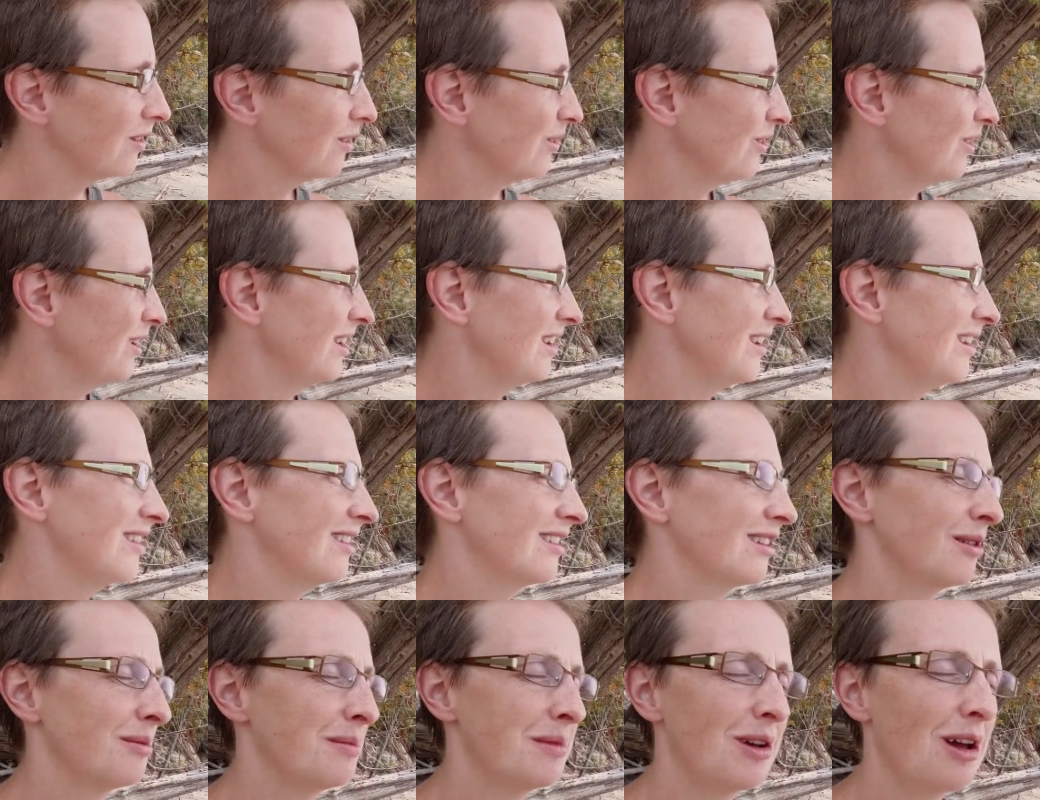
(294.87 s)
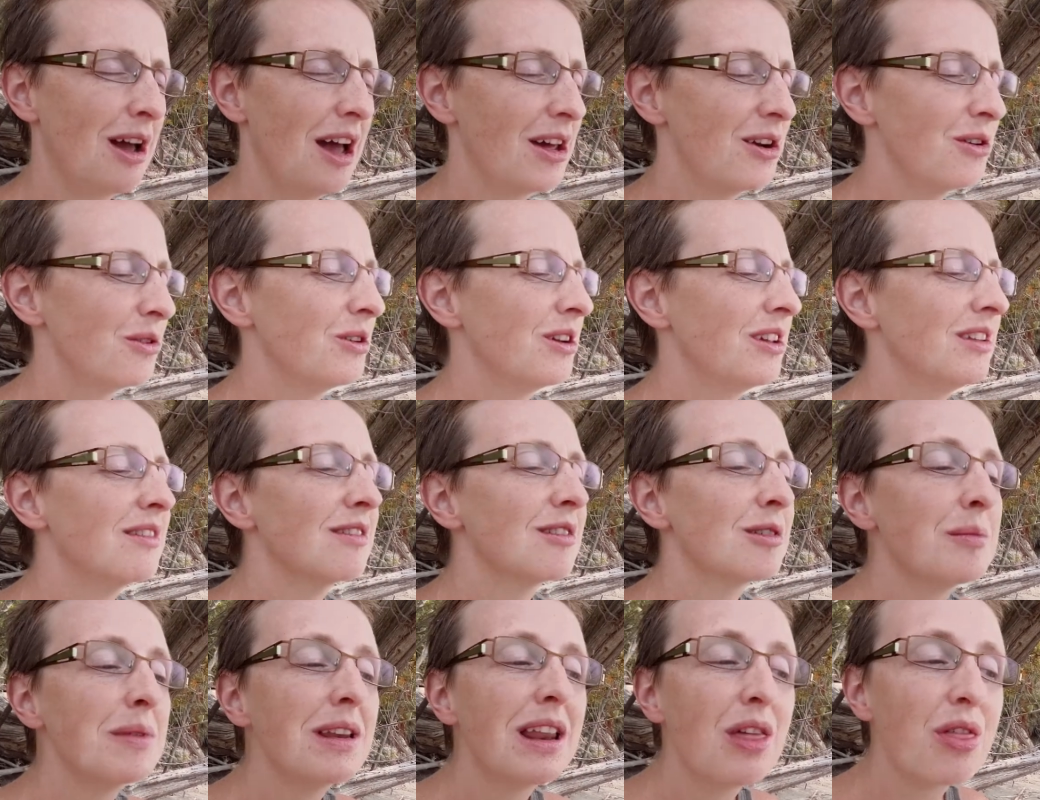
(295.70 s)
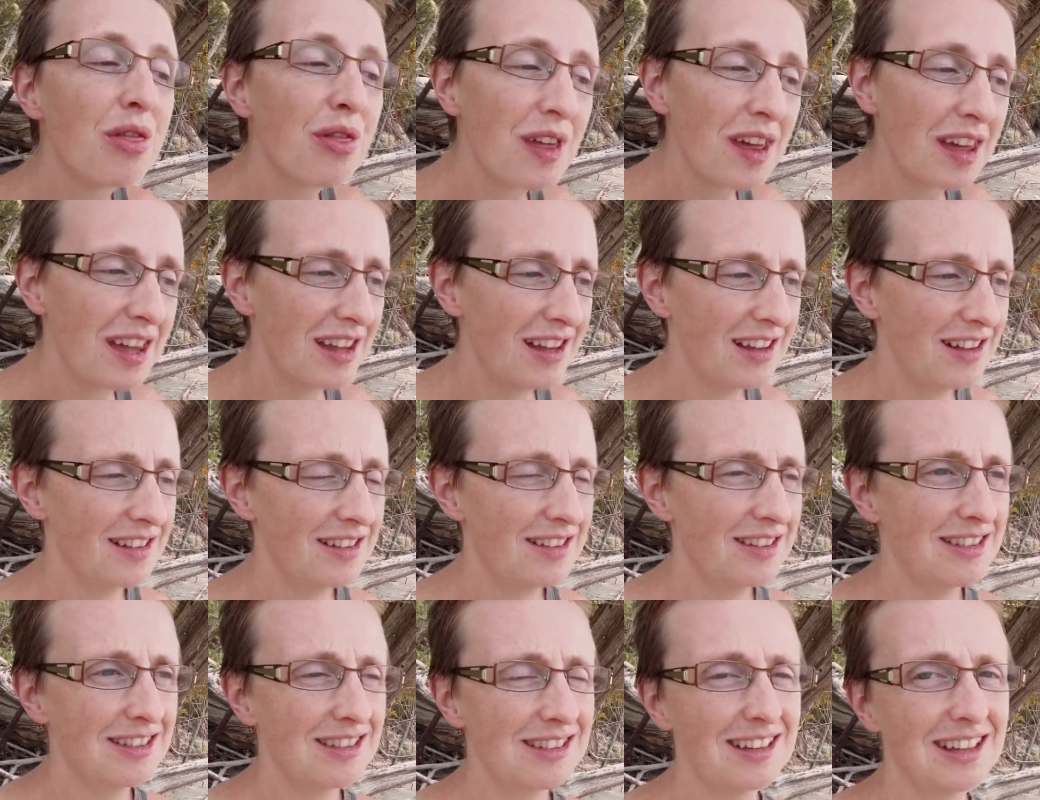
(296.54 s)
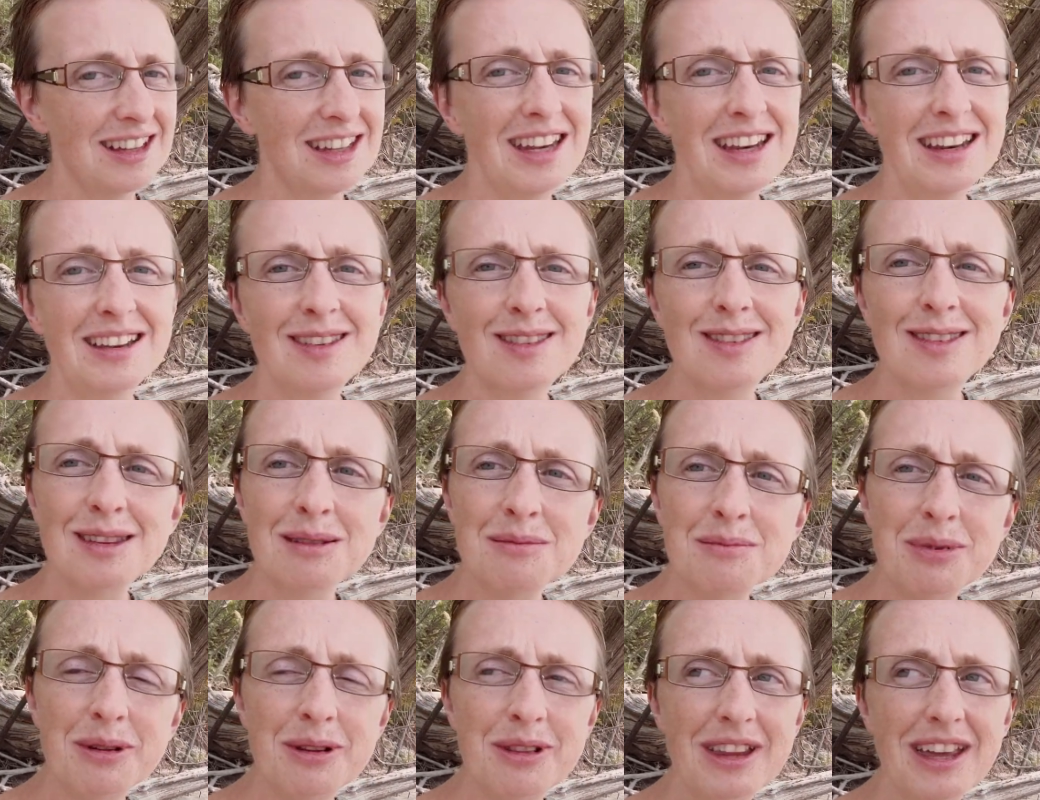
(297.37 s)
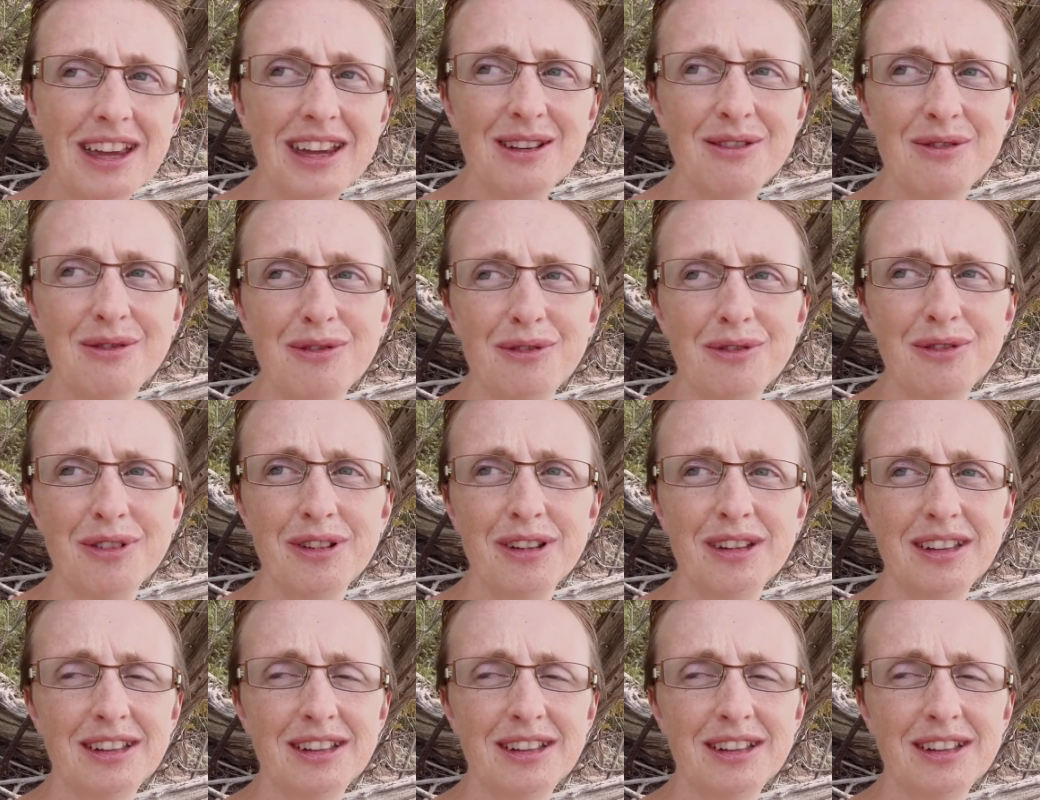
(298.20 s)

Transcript: I don't need so, I don't need so many things. I need a simple life.